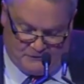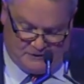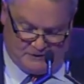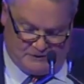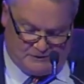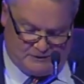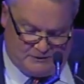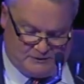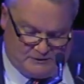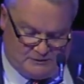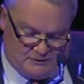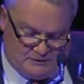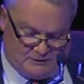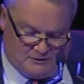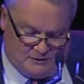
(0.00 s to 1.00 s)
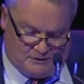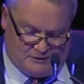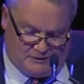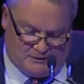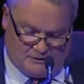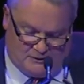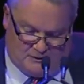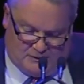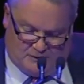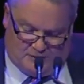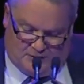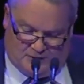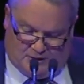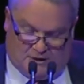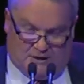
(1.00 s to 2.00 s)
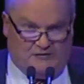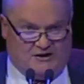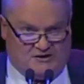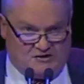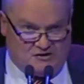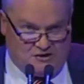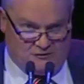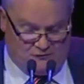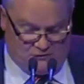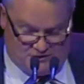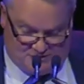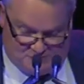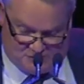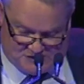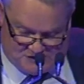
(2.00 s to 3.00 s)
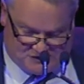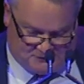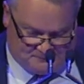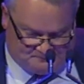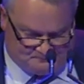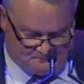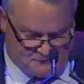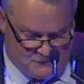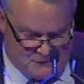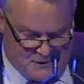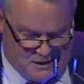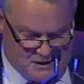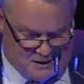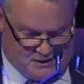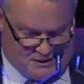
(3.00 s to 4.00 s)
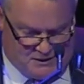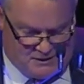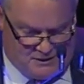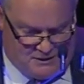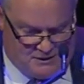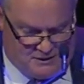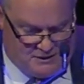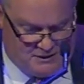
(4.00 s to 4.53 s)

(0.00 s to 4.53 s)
Well, in a period in which I've just been overlooked in the election for a new pope